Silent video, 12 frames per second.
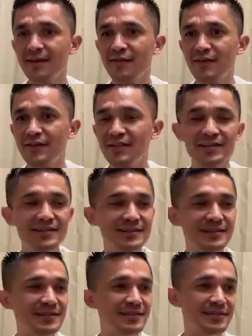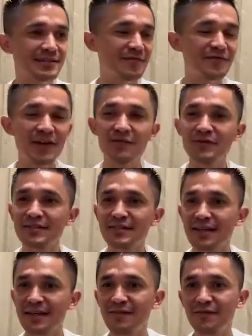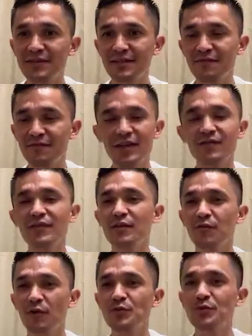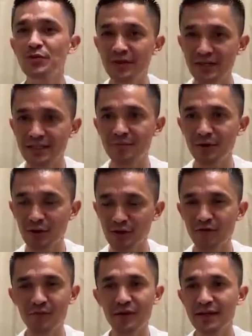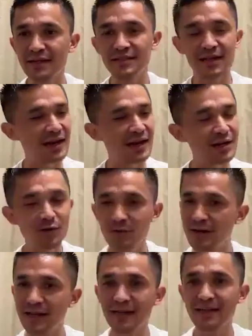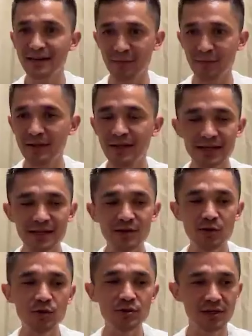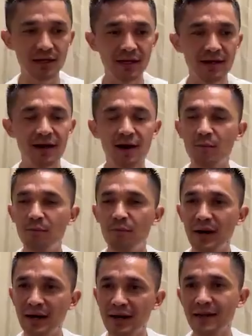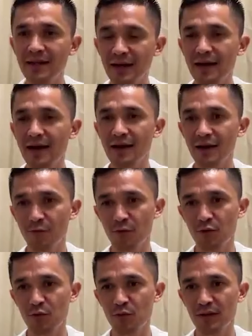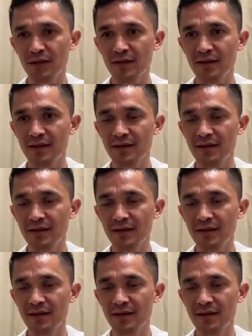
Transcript: whether it's a five-a-side, whenever he wants me to rest because of my age and I don't like it and I play, he knows how badly I want to play.